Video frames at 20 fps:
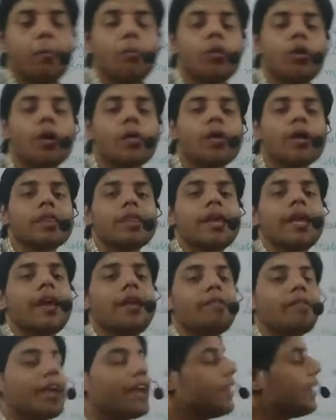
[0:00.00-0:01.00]
moreover, they
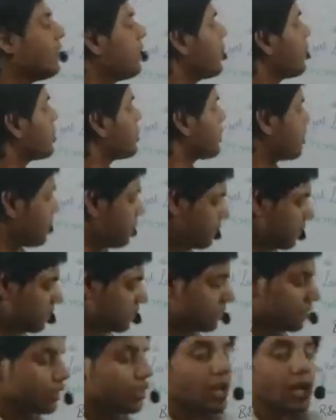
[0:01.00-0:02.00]
have another
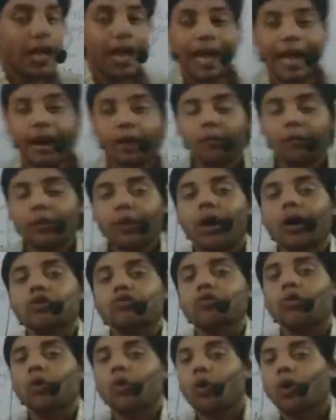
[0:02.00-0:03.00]
receptors, and we
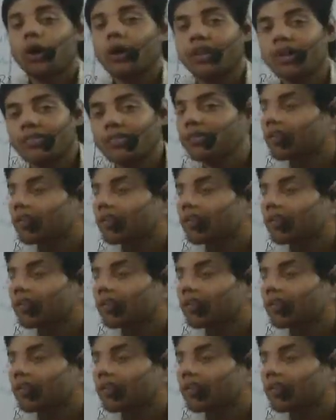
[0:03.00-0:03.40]
also call this